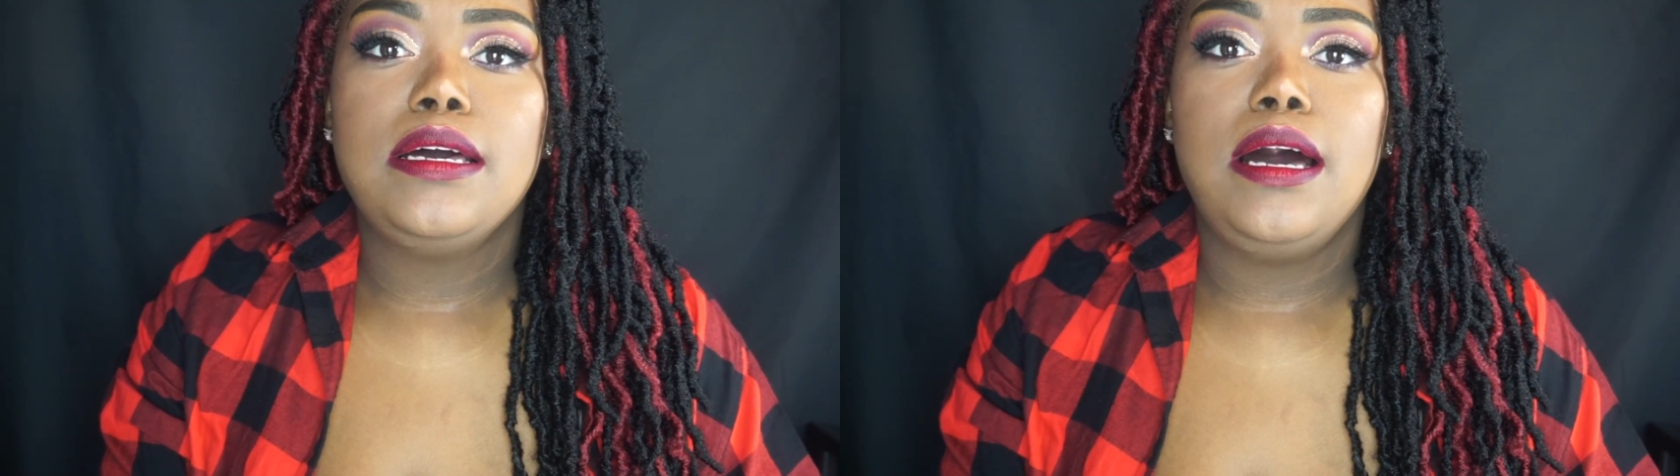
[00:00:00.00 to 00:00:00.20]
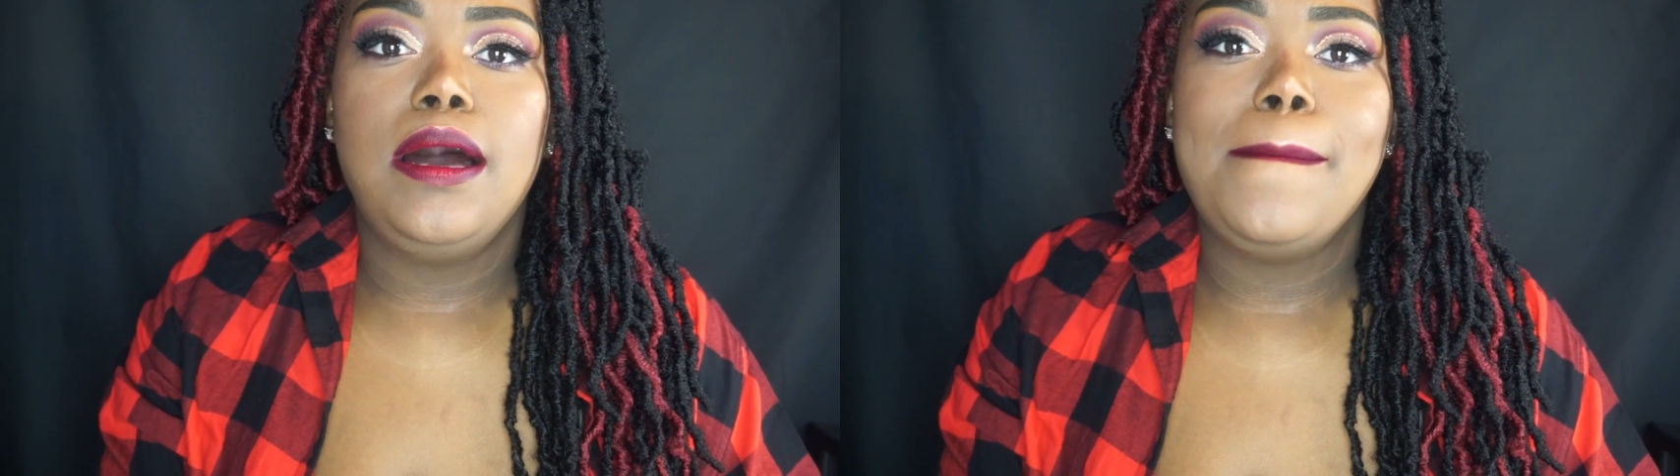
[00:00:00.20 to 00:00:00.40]

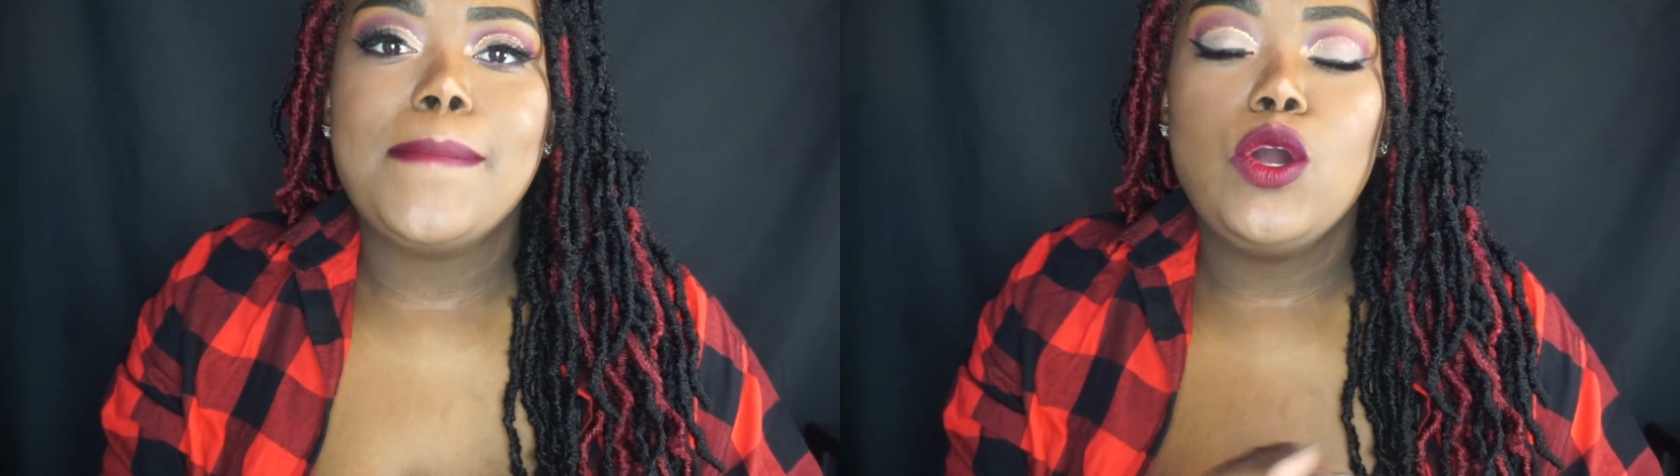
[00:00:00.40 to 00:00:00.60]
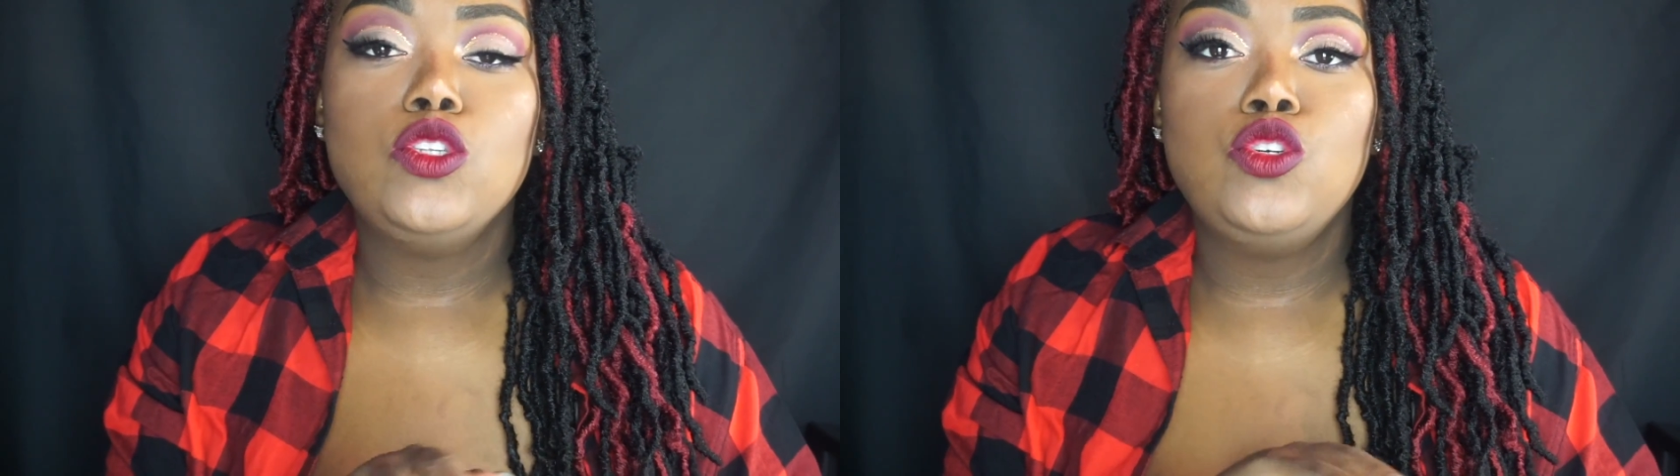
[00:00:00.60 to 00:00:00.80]

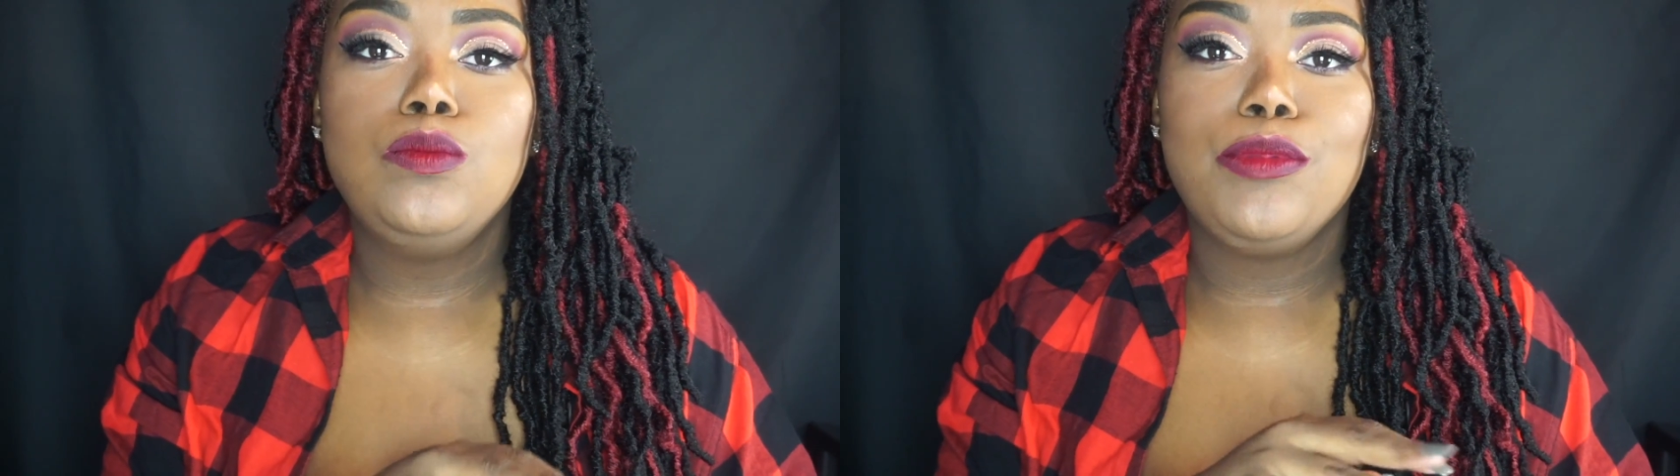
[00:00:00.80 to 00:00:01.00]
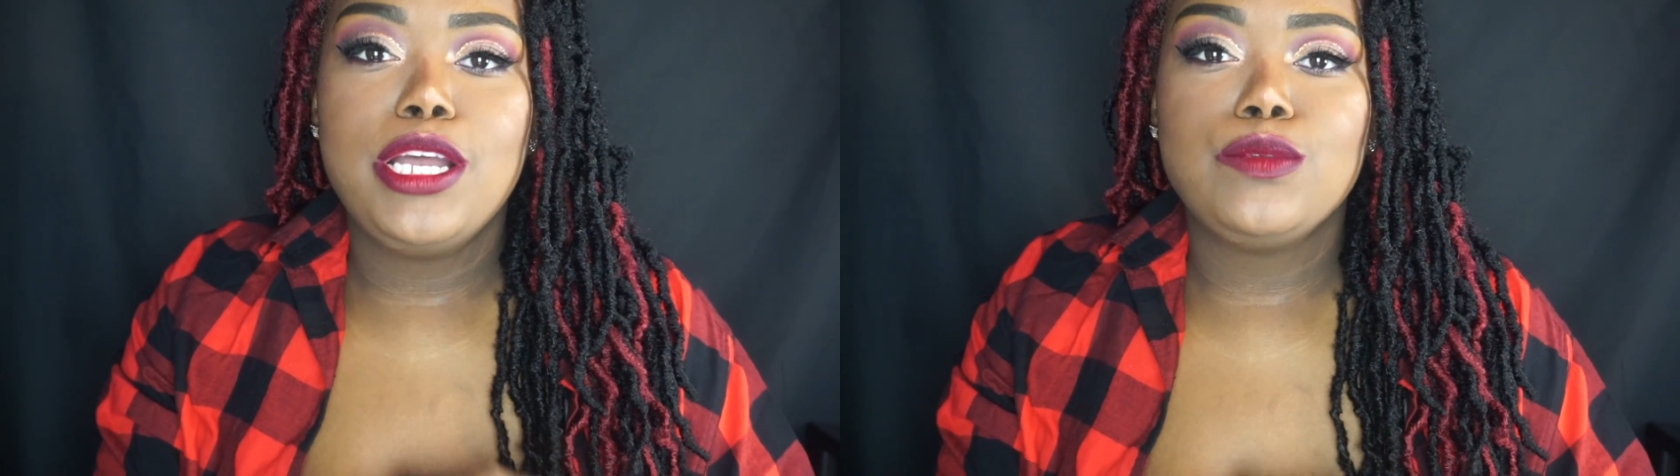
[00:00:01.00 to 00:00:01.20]
go-to
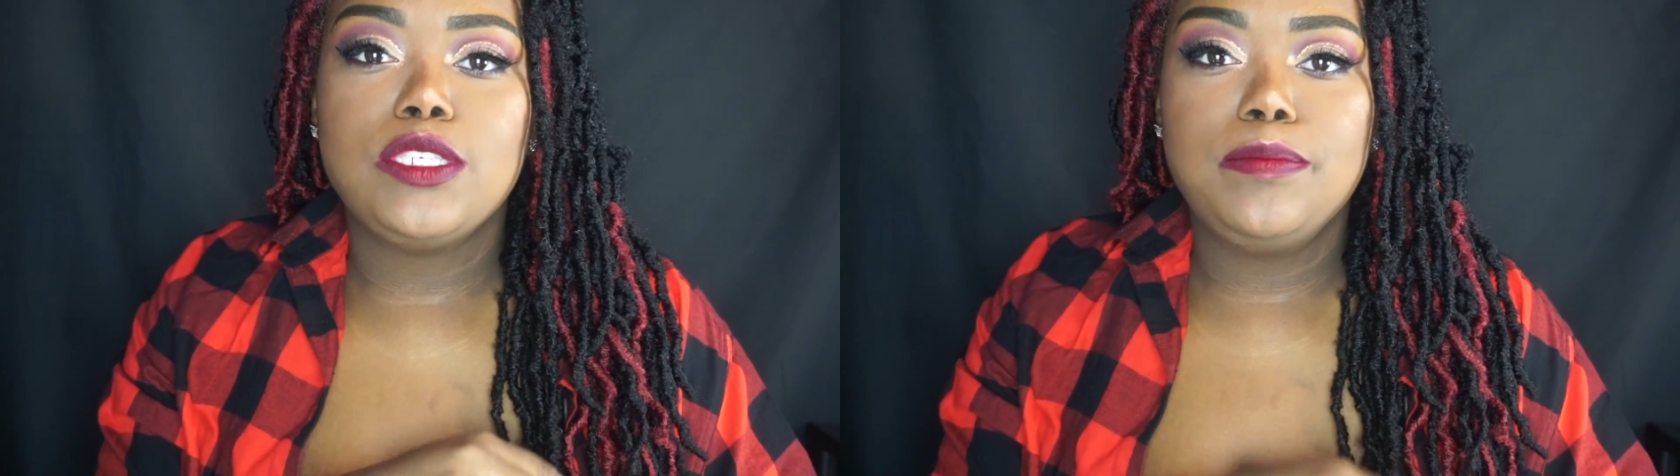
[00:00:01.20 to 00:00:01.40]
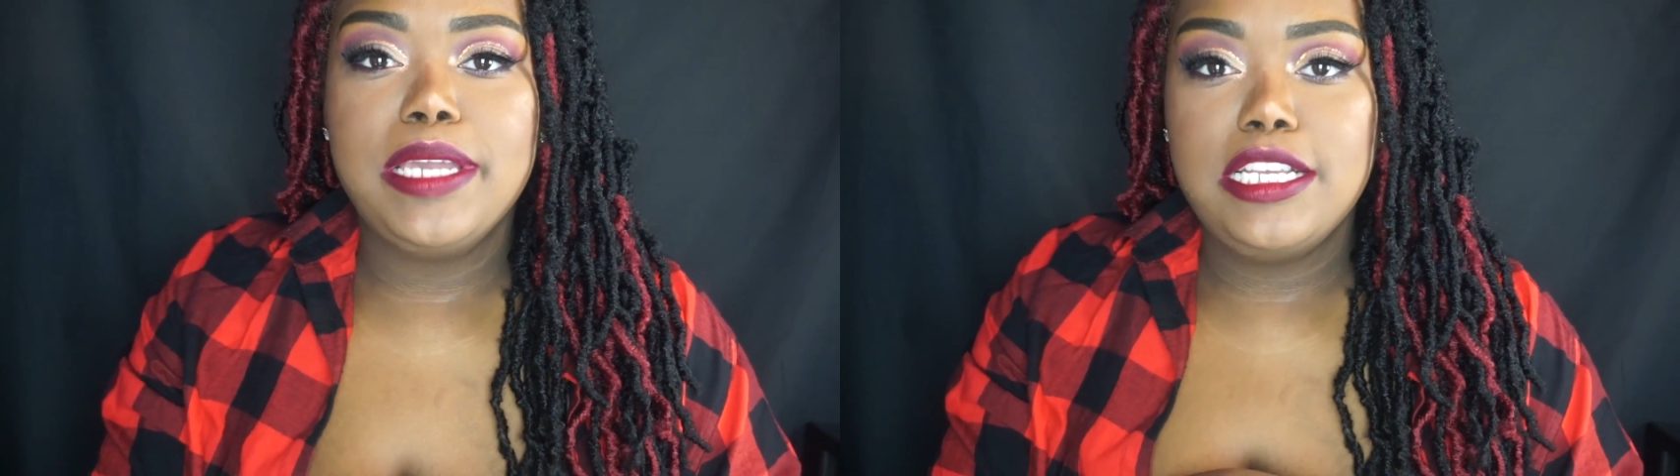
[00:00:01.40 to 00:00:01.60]
brands
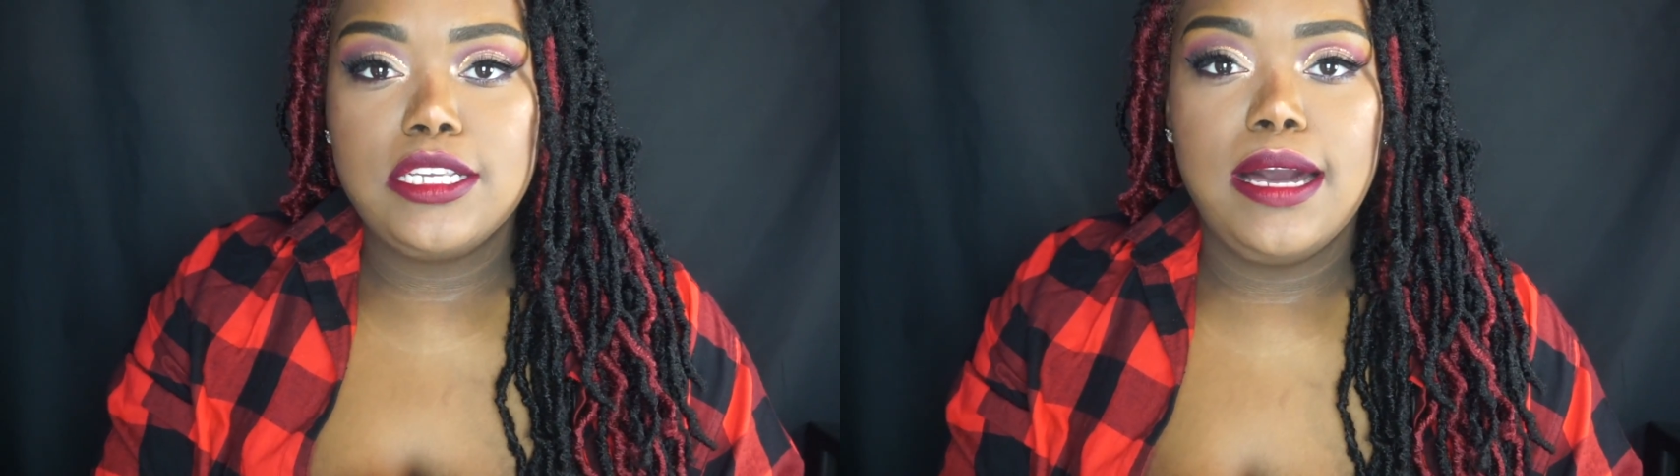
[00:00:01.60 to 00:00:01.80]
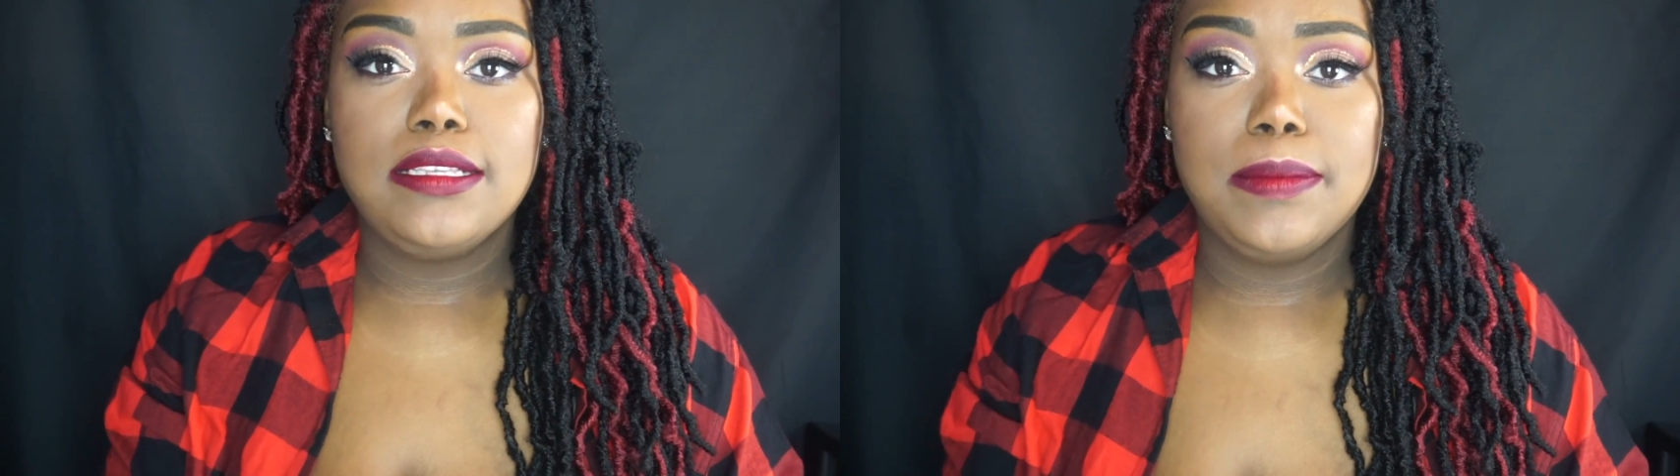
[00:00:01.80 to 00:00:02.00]
was BH
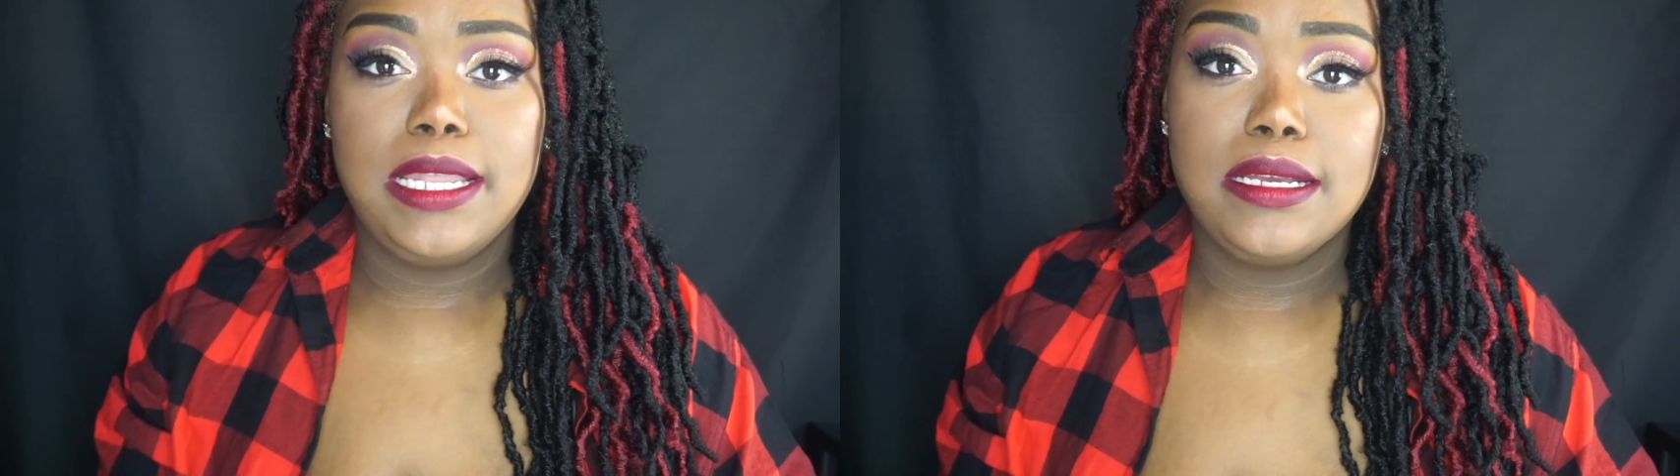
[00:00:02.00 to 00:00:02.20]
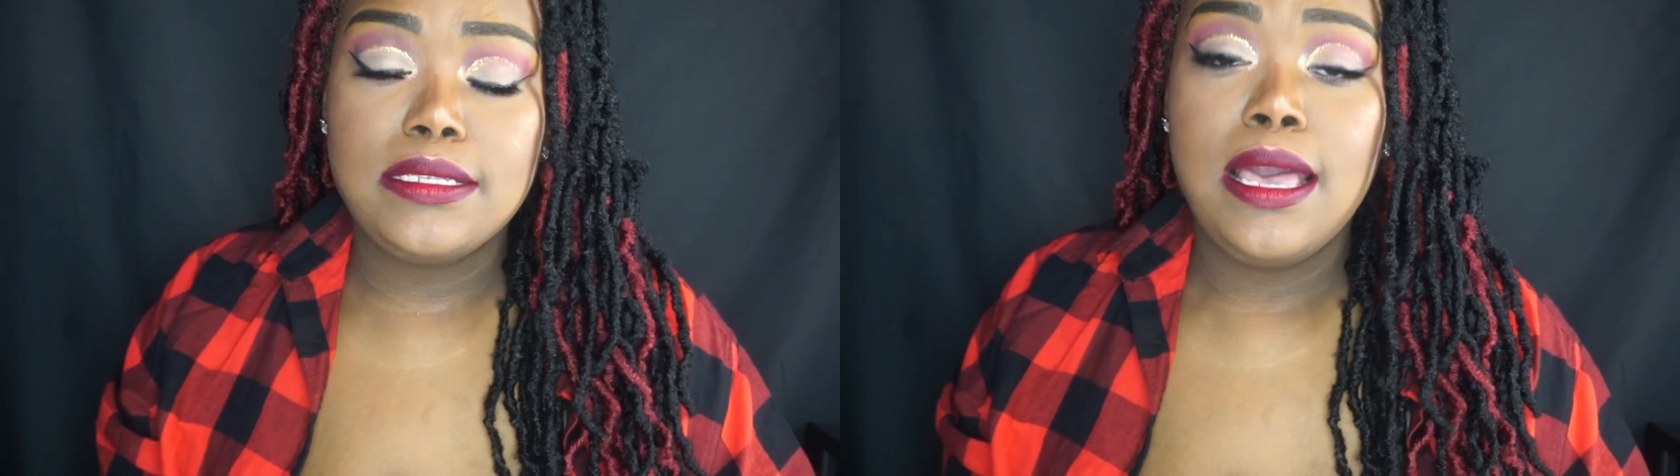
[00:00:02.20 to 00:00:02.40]

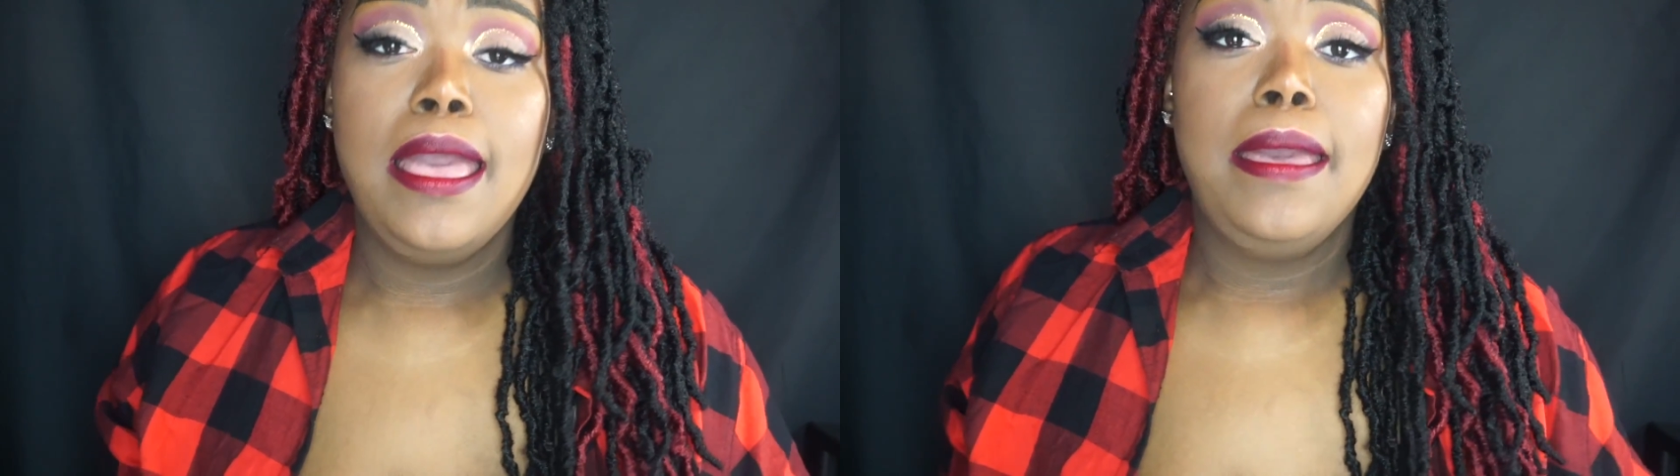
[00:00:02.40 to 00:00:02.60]
Cosmetics.